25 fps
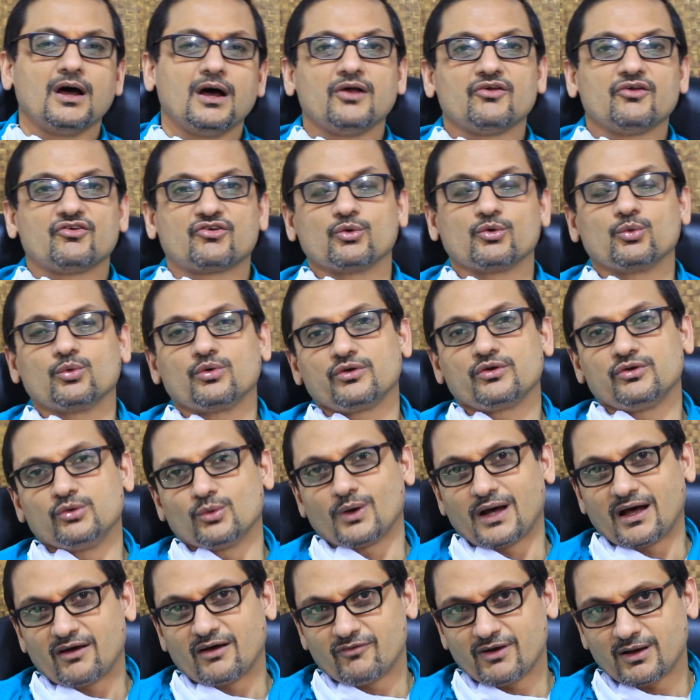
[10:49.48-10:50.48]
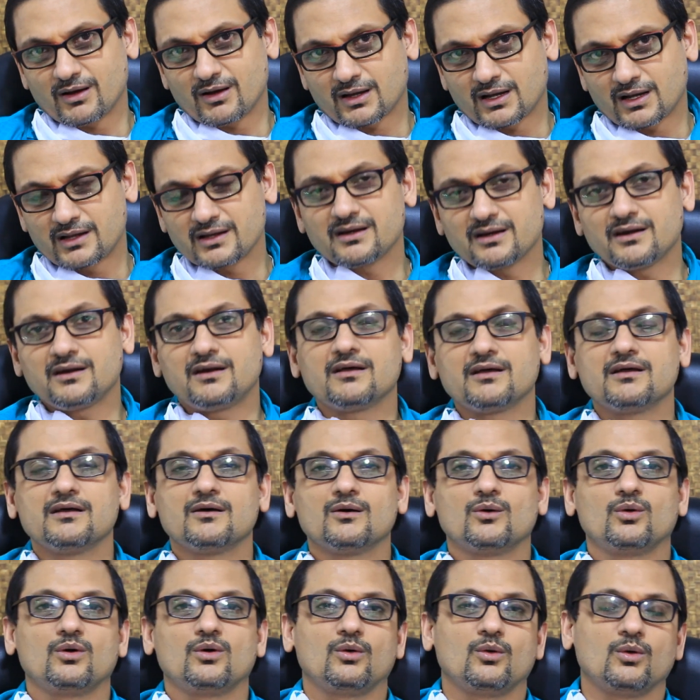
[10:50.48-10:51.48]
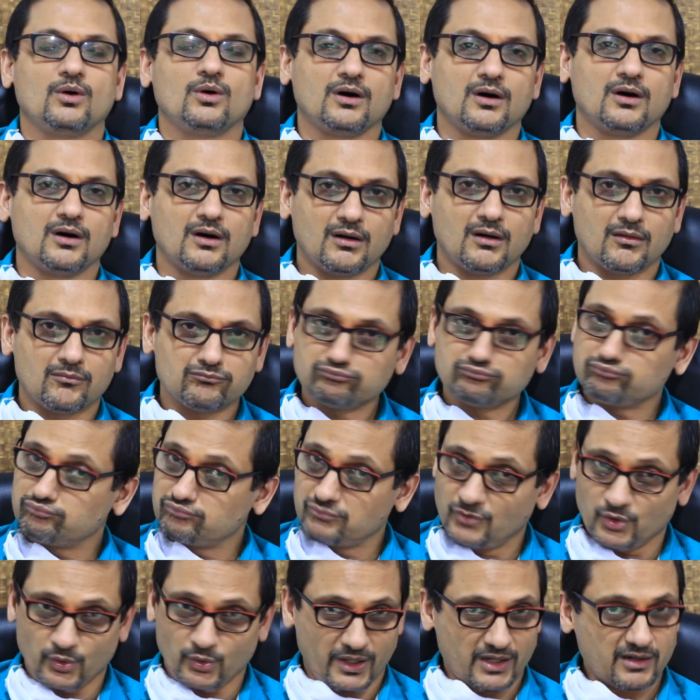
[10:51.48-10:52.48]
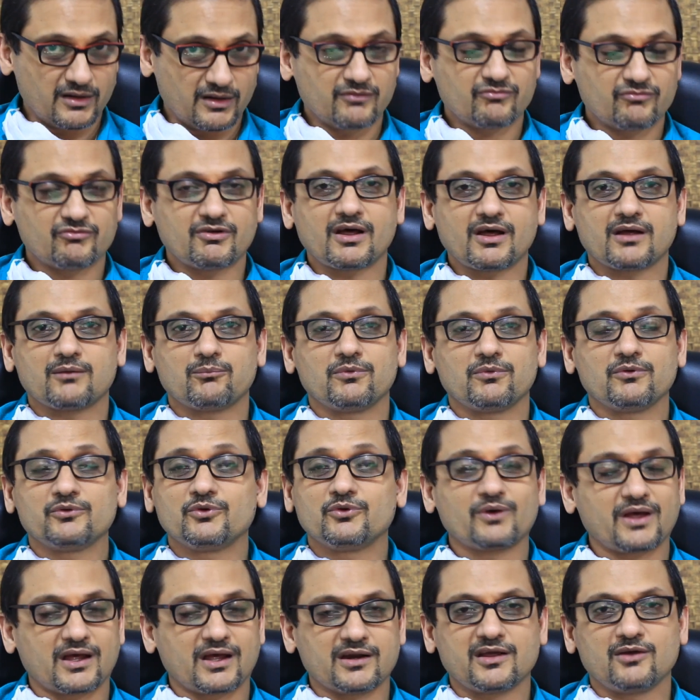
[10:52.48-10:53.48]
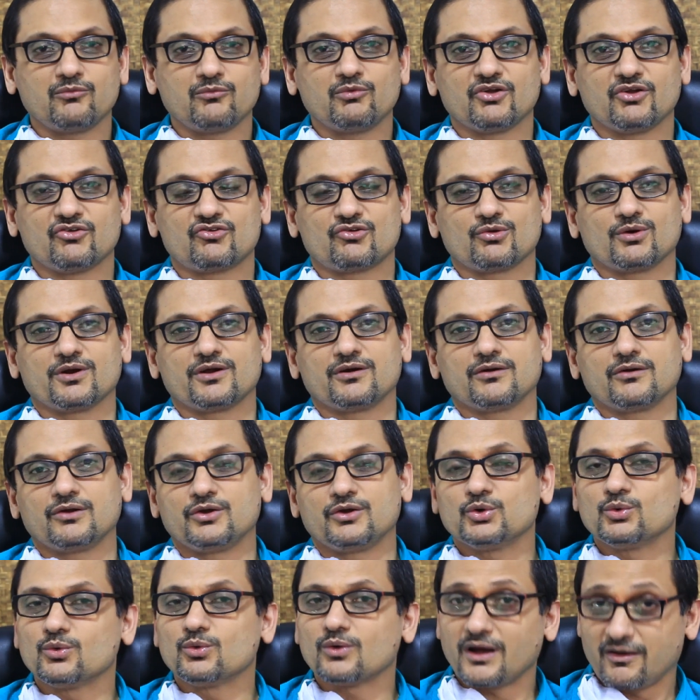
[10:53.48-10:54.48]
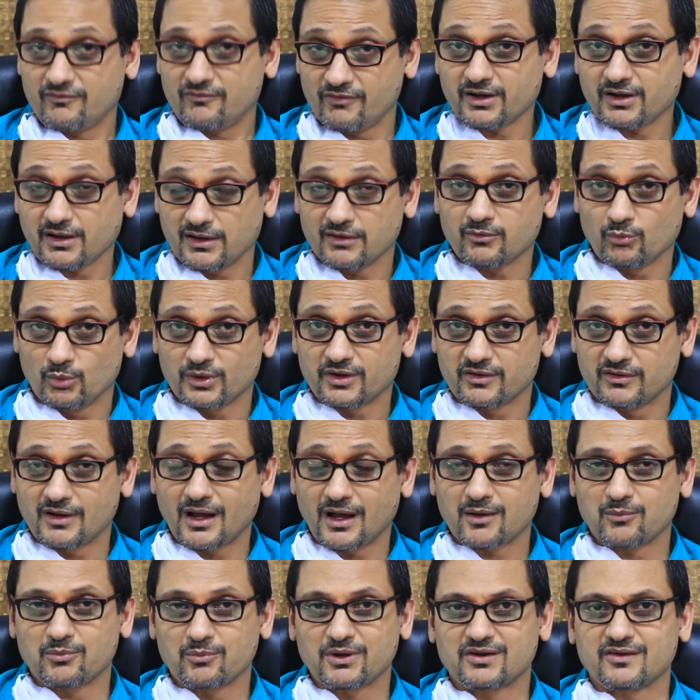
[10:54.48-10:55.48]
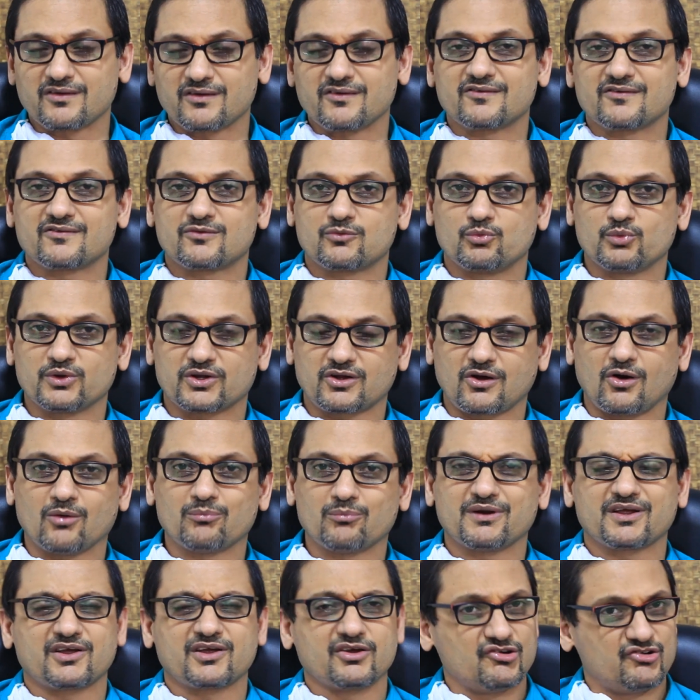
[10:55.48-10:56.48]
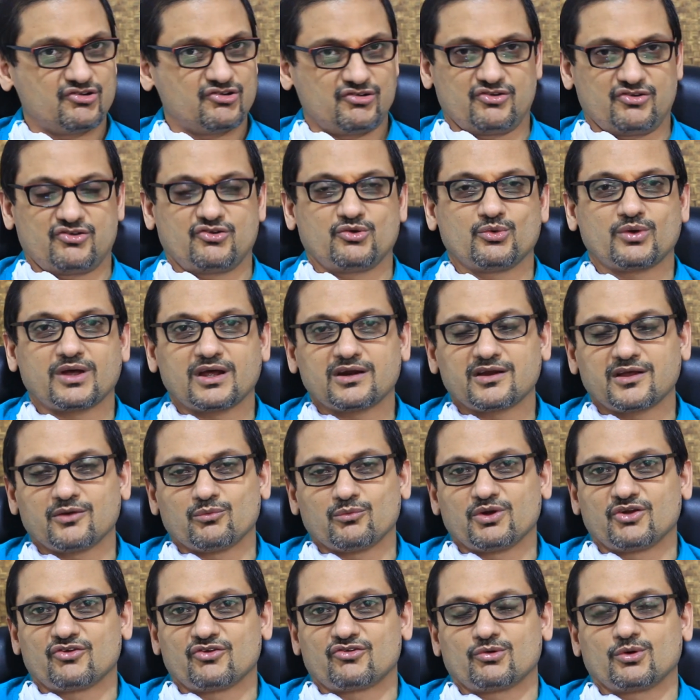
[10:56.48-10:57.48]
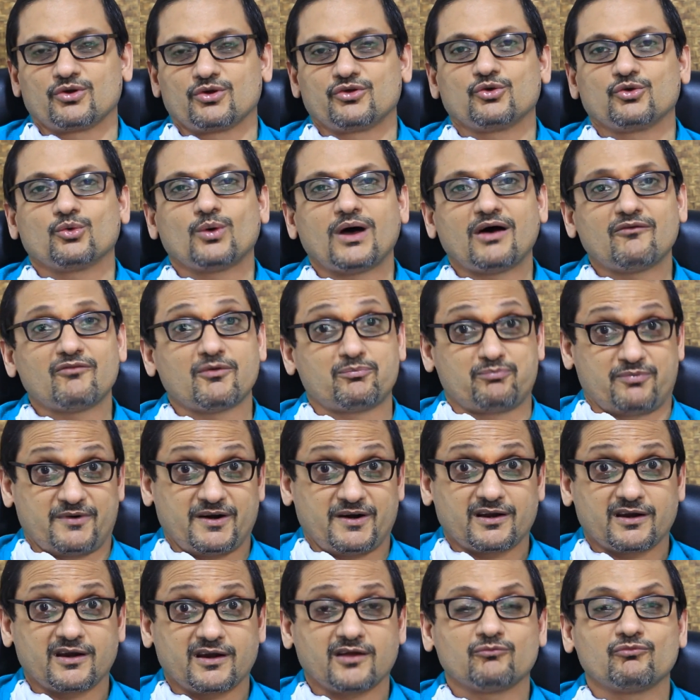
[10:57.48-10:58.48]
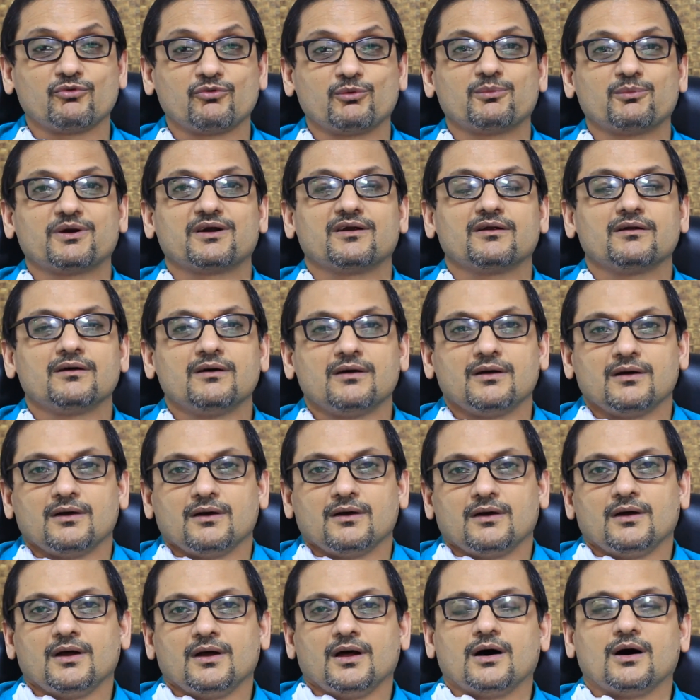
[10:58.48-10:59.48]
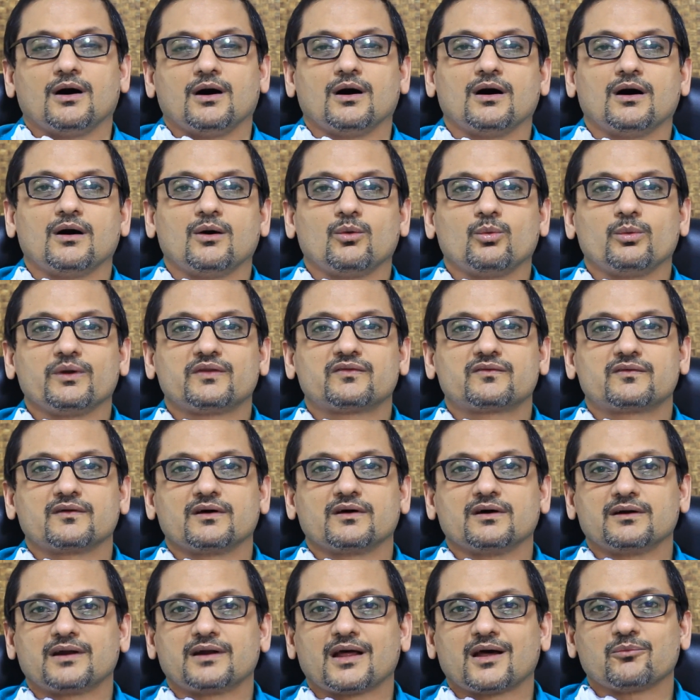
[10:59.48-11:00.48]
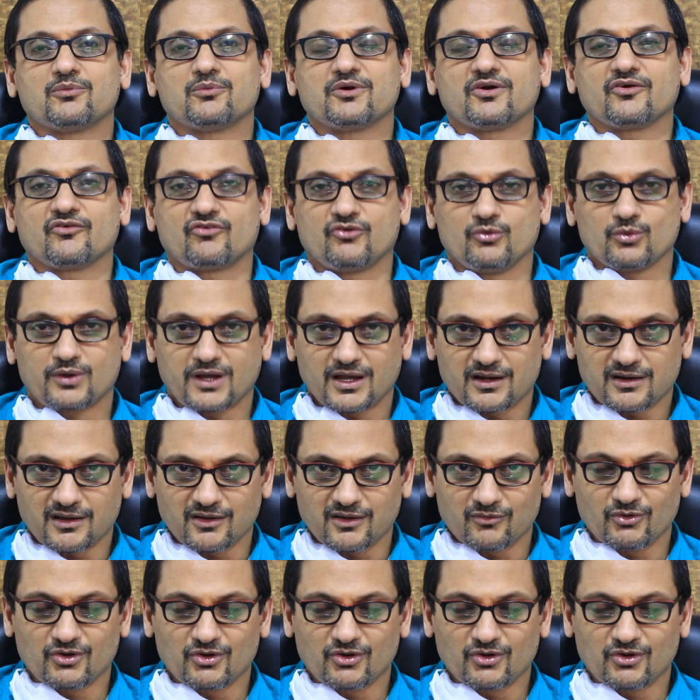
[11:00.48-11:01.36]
So you have a kid, you can give insulin. You have a kid with diabetes, with complications, you can give insulin. You have a pregnant woman with diabetes, you can give